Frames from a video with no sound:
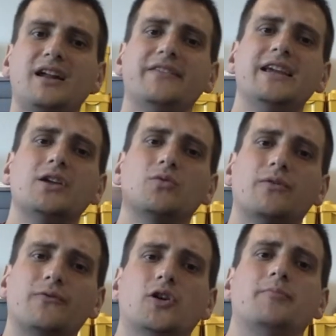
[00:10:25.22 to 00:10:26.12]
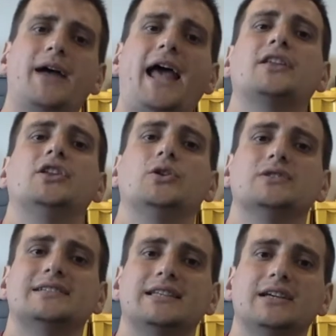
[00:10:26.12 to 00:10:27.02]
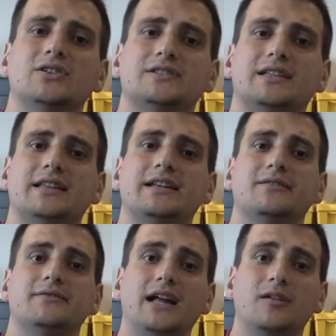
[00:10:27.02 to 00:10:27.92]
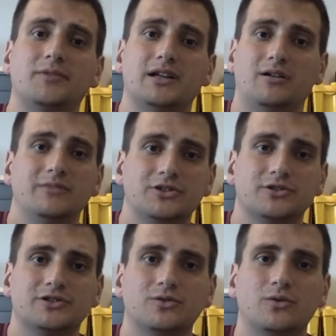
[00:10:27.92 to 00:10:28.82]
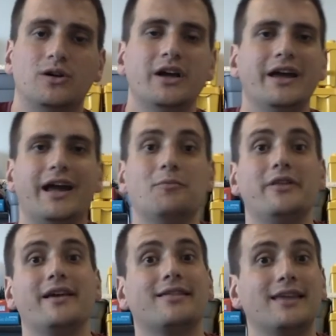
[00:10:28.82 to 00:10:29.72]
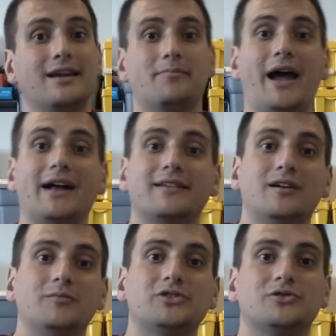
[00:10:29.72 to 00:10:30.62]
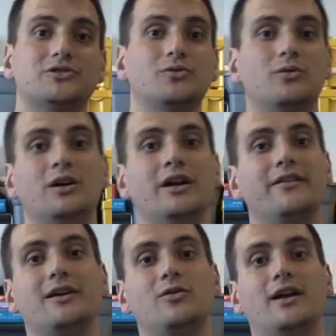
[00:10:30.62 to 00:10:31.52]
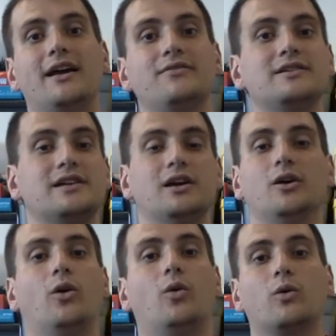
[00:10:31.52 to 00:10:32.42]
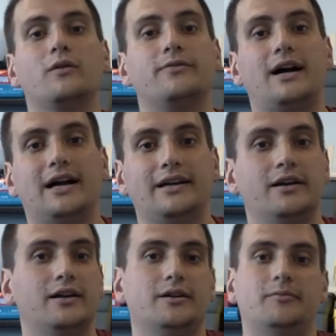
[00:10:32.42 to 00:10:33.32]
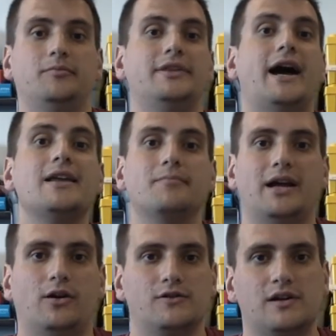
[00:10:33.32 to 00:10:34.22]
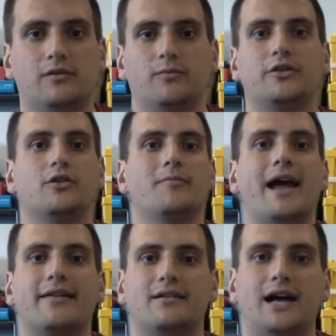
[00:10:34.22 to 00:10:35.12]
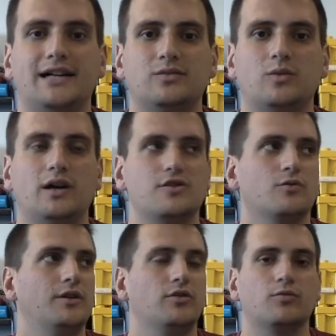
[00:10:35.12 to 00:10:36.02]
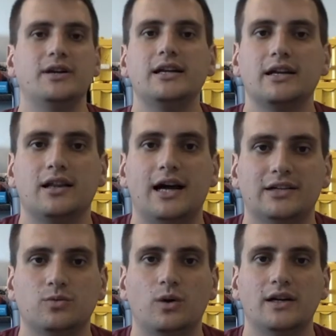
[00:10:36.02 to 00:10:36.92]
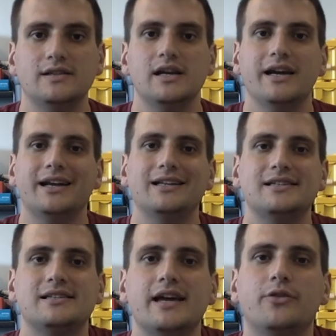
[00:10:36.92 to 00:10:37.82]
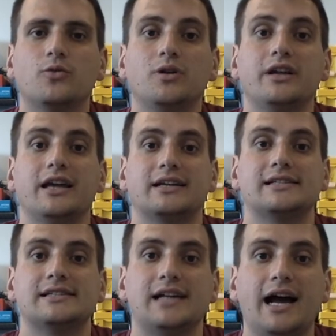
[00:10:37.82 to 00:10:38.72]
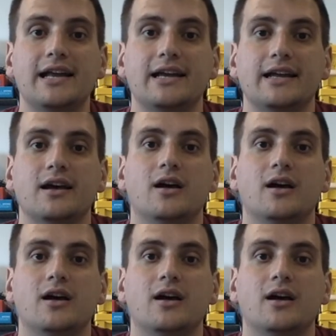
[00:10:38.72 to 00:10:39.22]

they can refer back to those skills that they developed in elementary school. And when they think back to elementary school, they don't have these horrified nightmares of what their math class was or what their reading class was. And instead, they're really excited